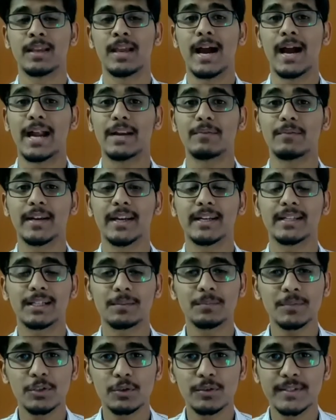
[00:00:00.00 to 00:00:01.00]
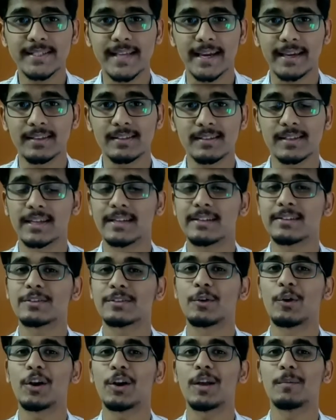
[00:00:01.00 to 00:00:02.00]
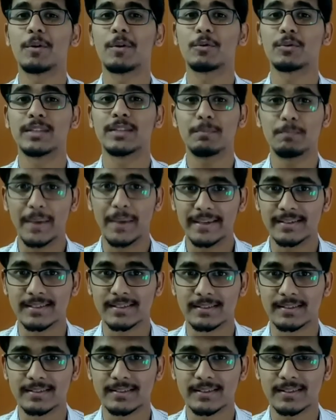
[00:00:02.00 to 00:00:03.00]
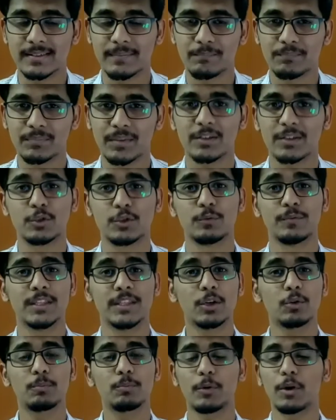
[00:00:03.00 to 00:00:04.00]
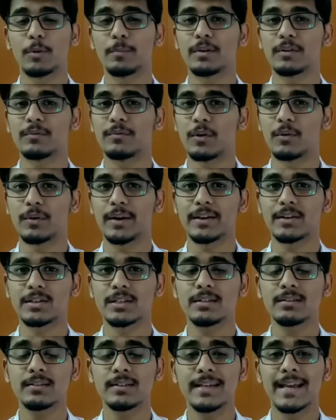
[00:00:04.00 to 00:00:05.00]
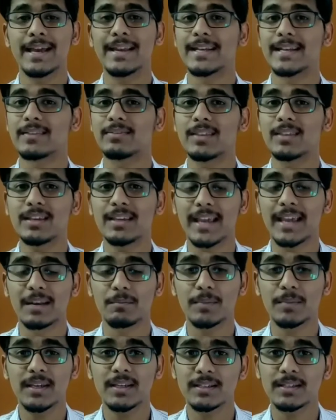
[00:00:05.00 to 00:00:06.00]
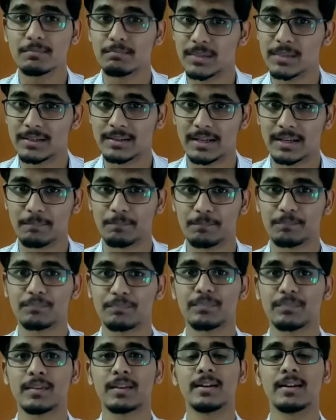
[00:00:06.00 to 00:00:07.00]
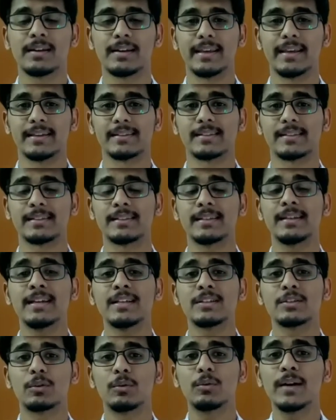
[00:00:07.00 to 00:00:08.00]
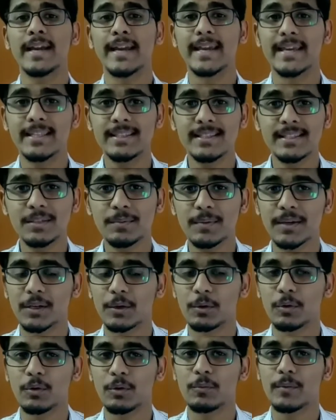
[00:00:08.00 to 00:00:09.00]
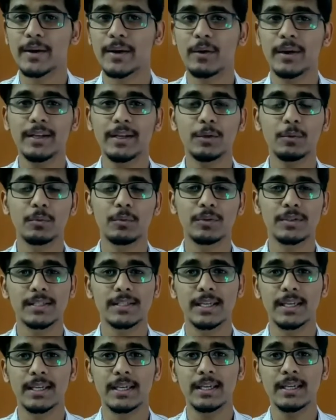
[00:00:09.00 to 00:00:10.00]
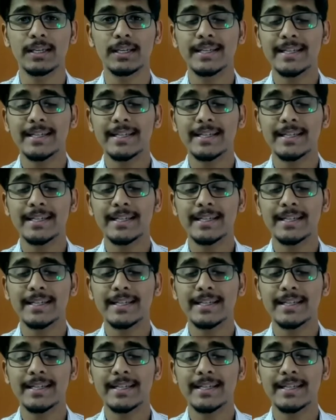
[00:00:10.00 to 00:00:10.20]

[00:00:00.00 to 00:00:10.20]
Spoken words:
And when it comes to science, it is all about the basics. So without proper foundation, nothing can be built up. Yes. So in this video, we're going to see